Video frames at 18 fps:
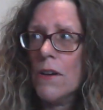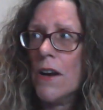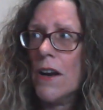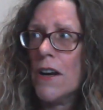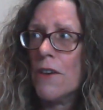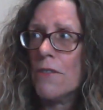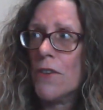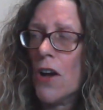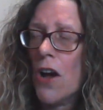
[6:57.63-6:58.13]
don't
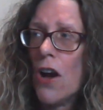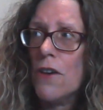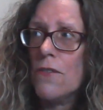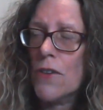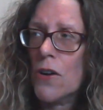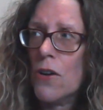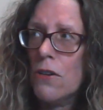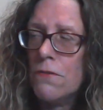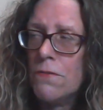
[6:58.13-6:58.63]
have
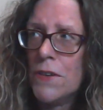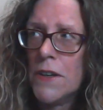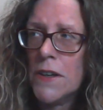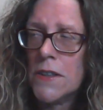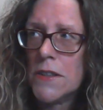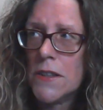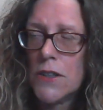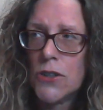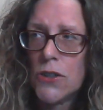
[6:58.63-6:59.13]

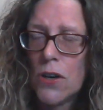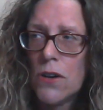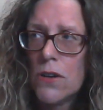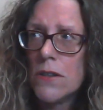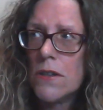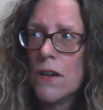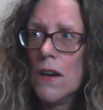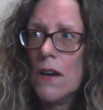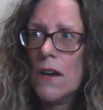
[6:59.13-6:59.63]
overconfidence
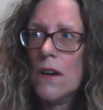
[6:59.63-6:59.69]
issues.